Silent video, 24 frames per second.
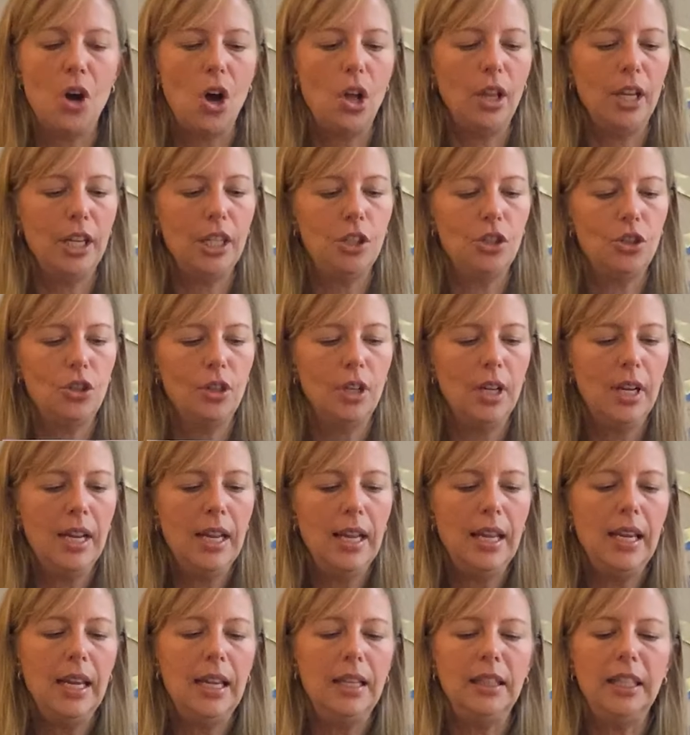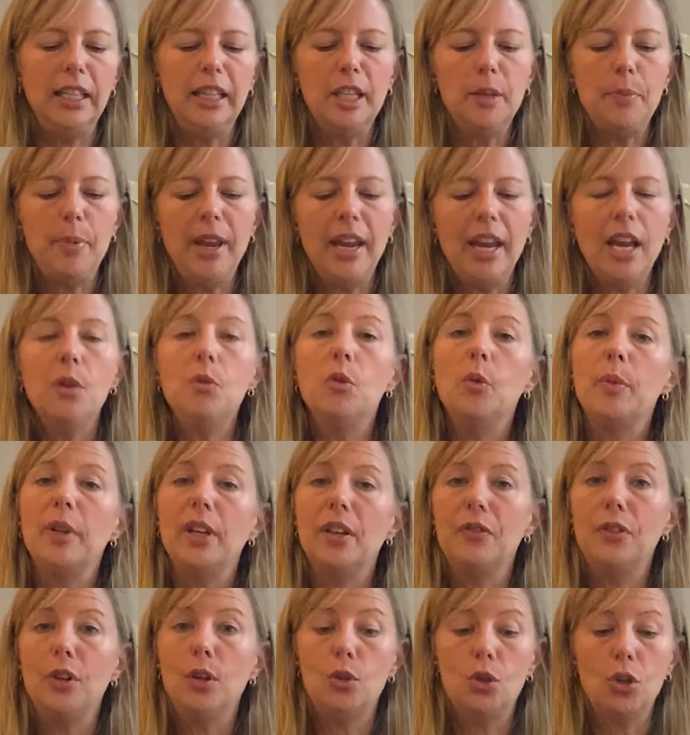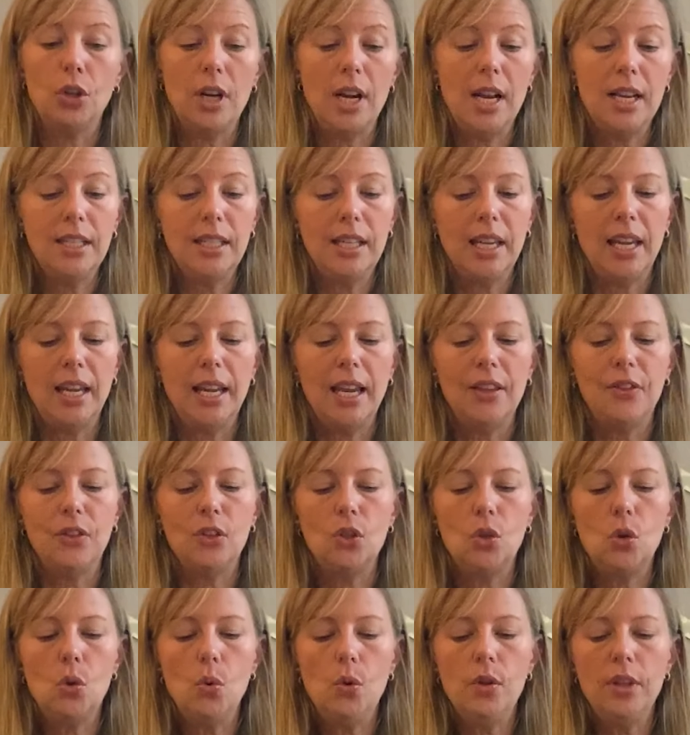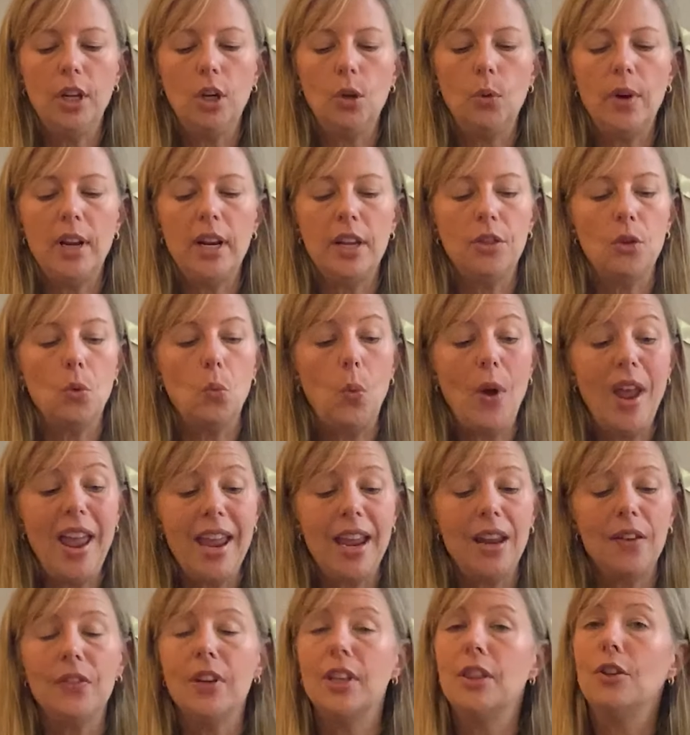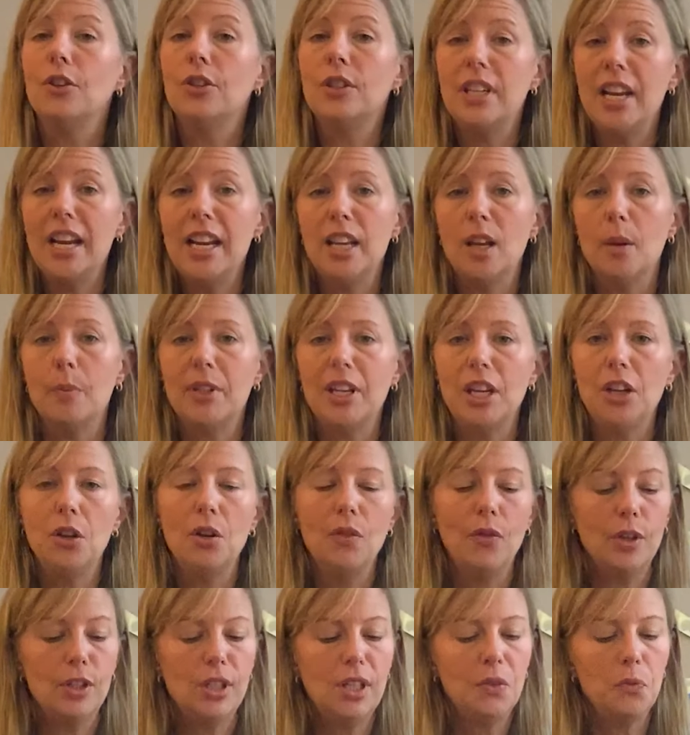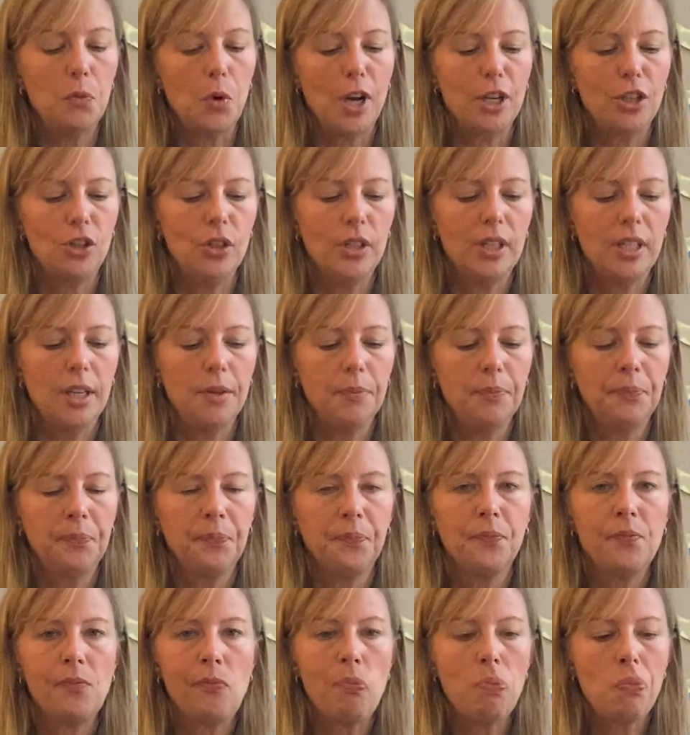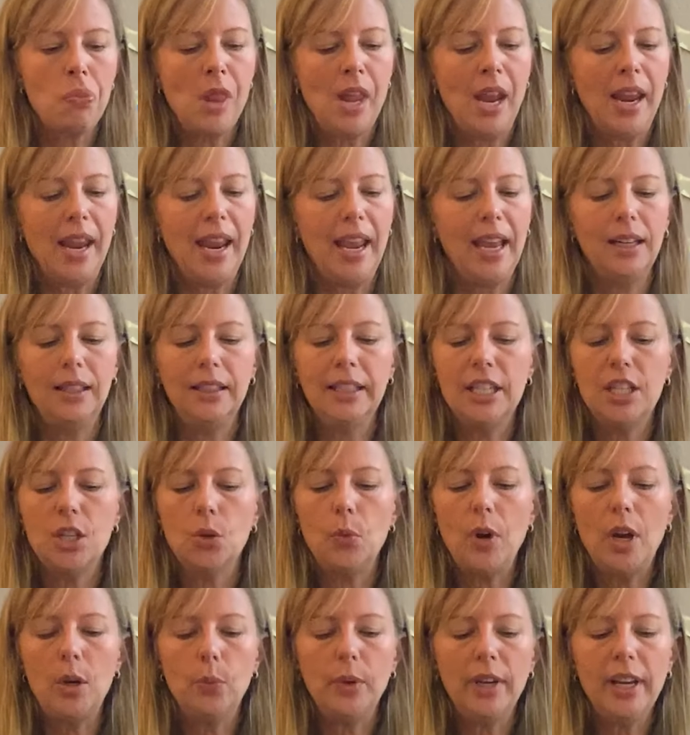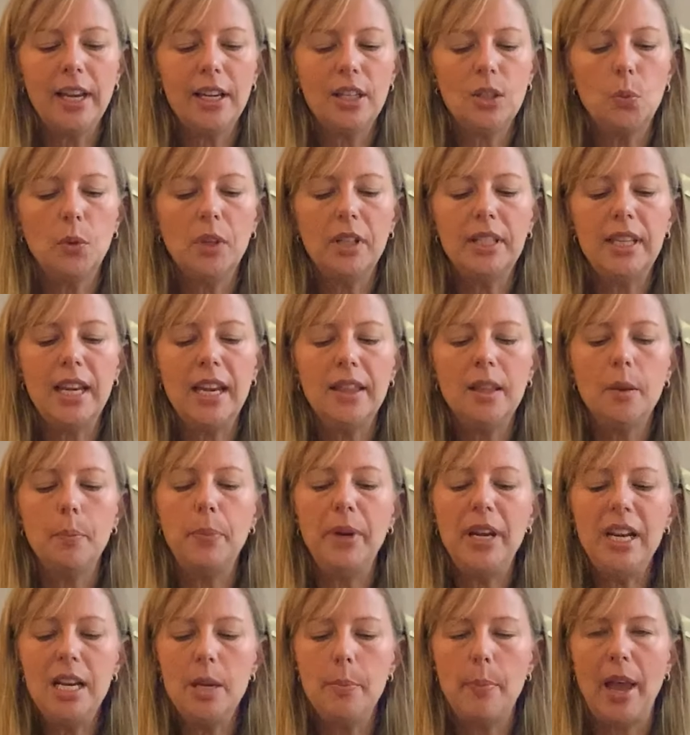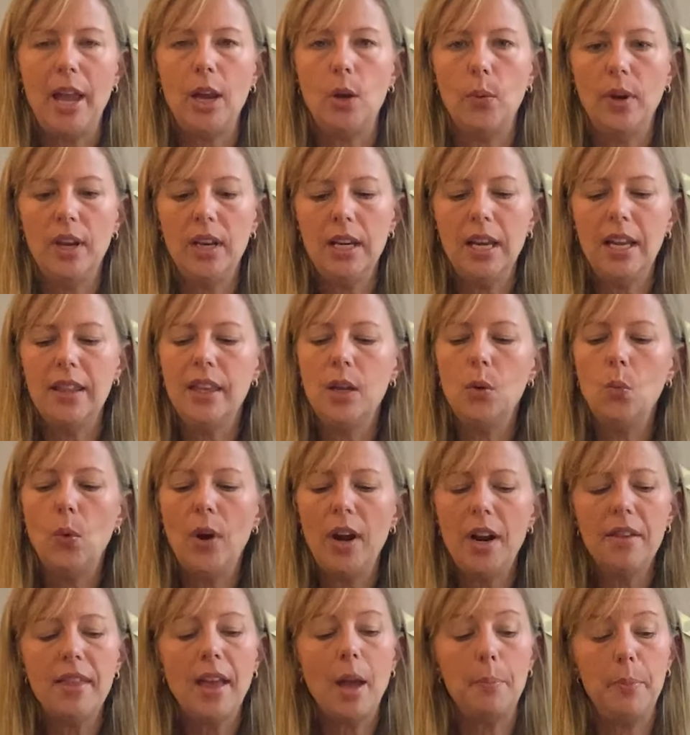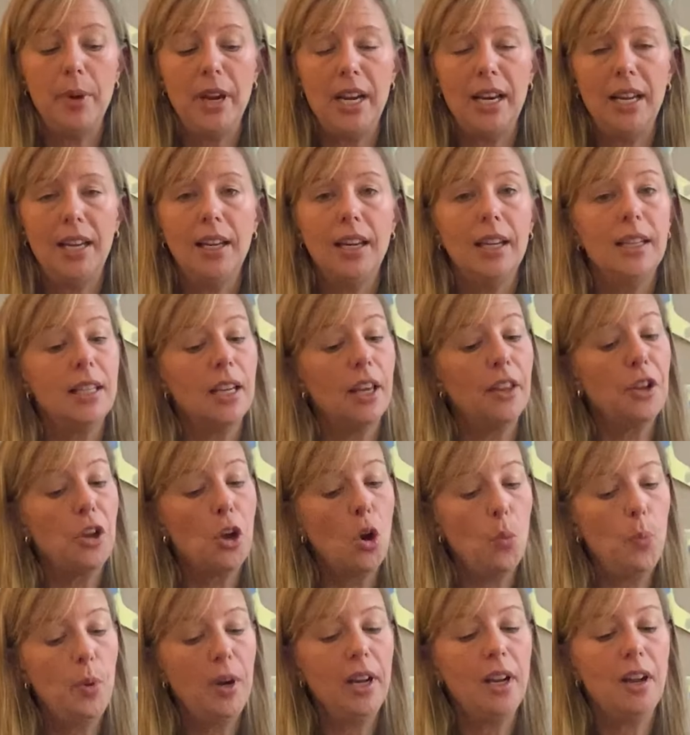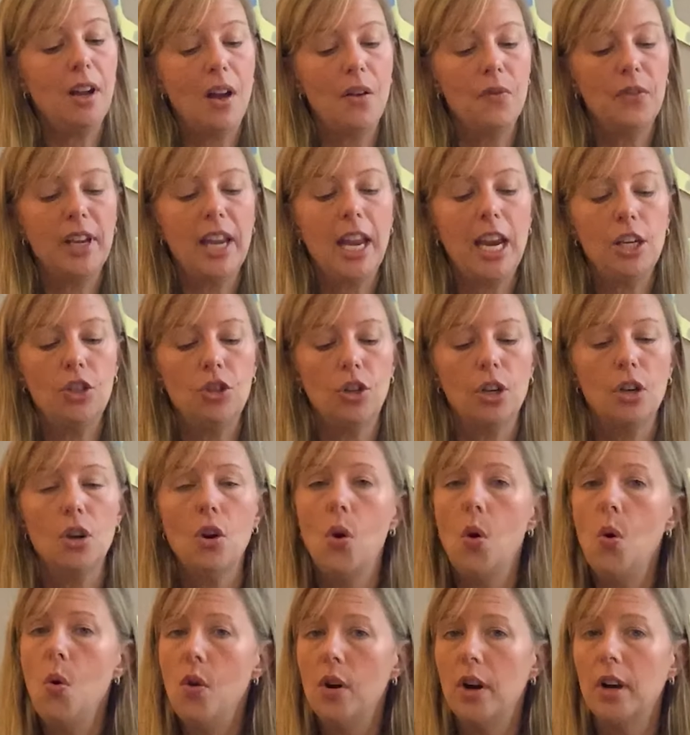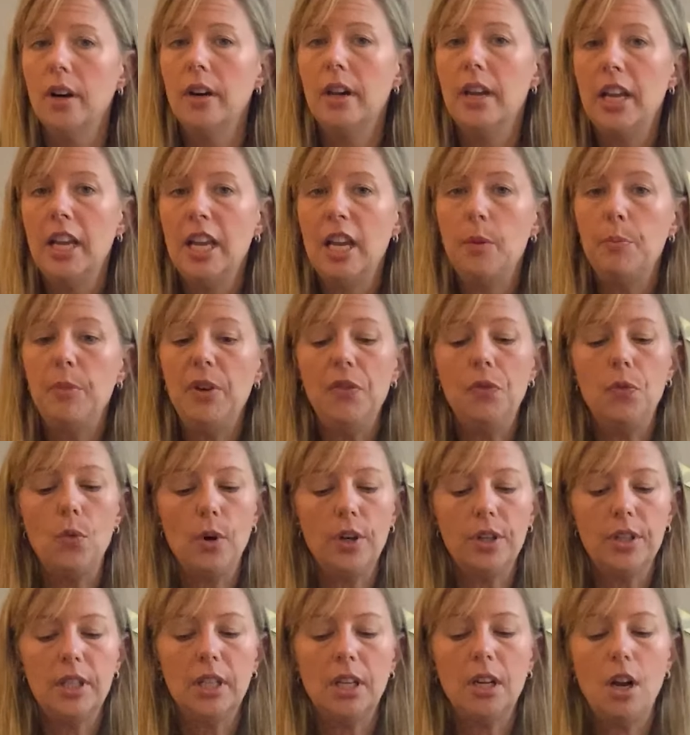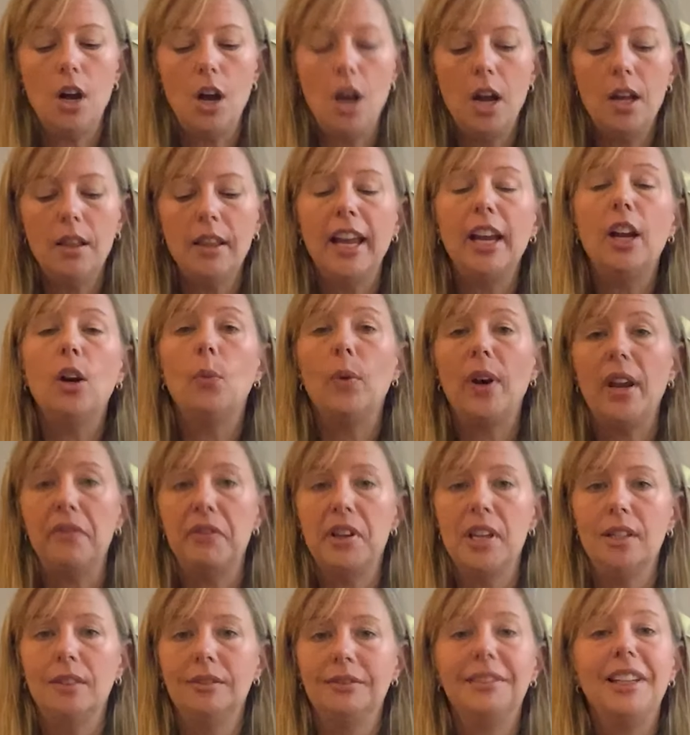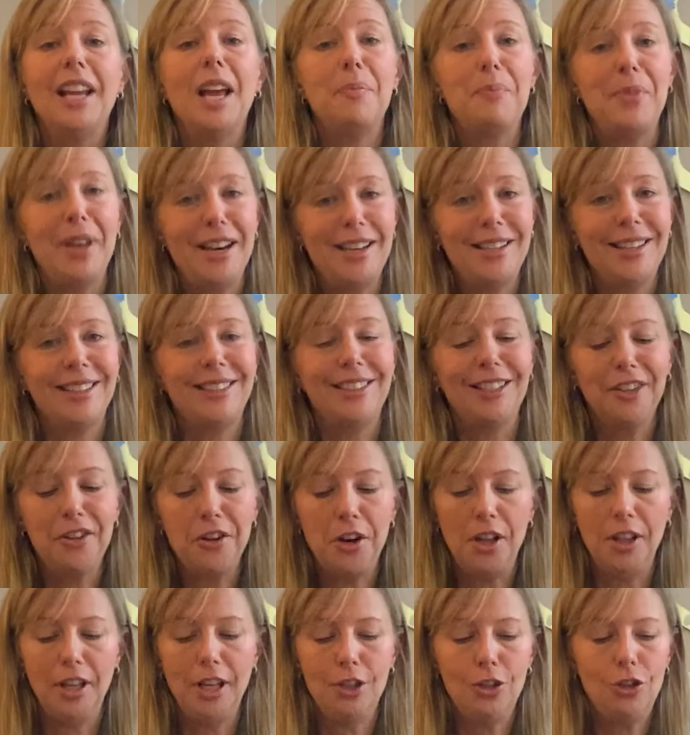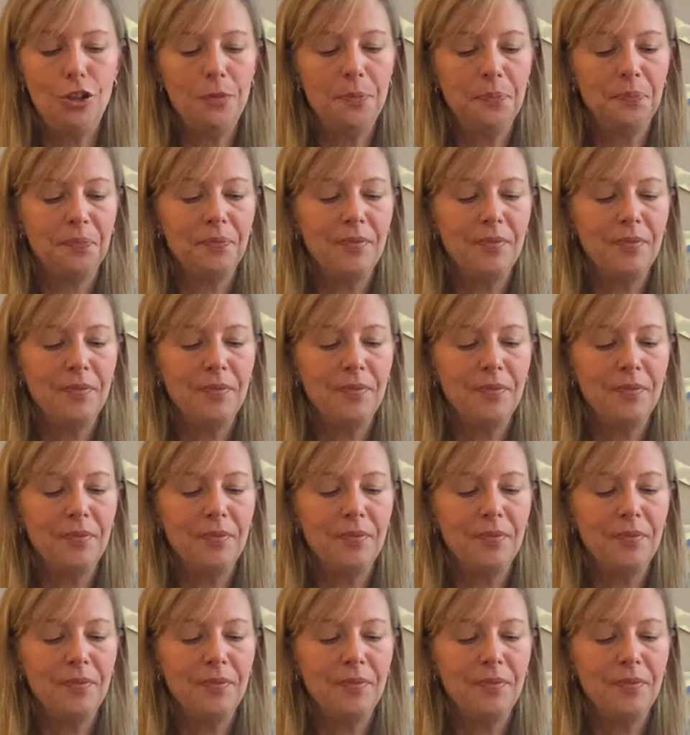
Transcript: College. Lily Pan will be a future Husky at the school that created the wave in their stadiums at University of Washington. Annalisa Rodriguez will attend the beanie banquet and then wear that beanie until the opening convocation, or be forced to caw like a raven at Benedictine College.